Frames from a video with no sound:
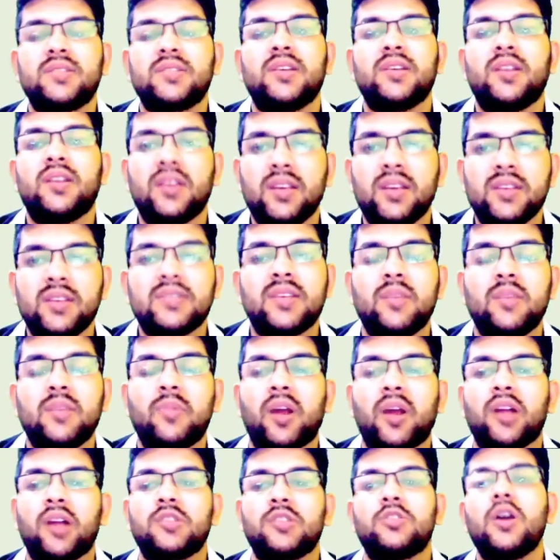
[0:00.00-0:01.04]
and EC
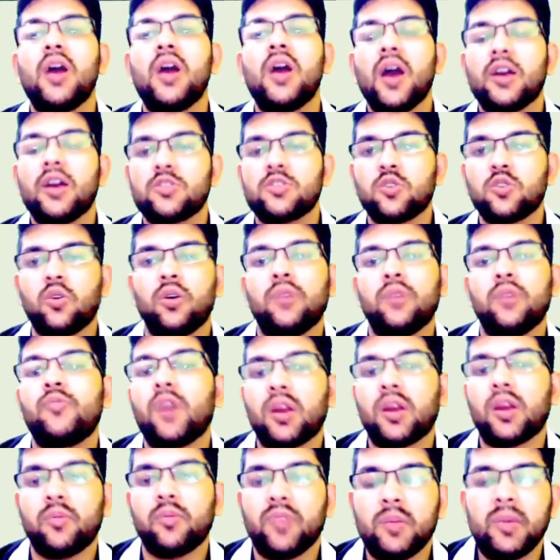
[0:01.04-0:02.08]
branch. So if you are a
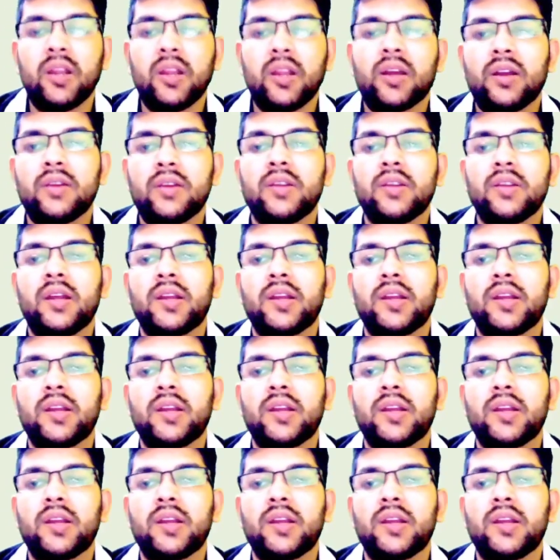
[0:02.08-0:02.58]
female candidate